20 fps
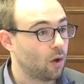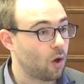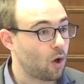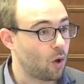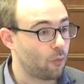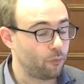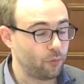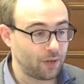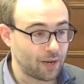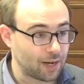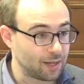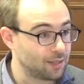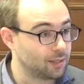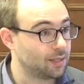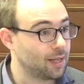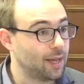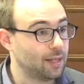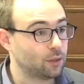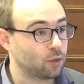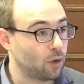of the United
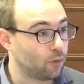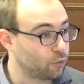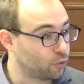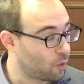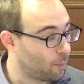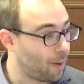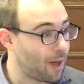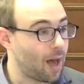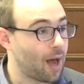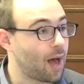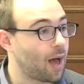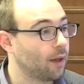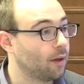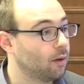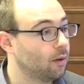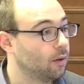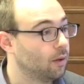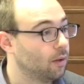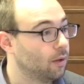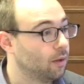States, of
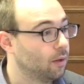Japan,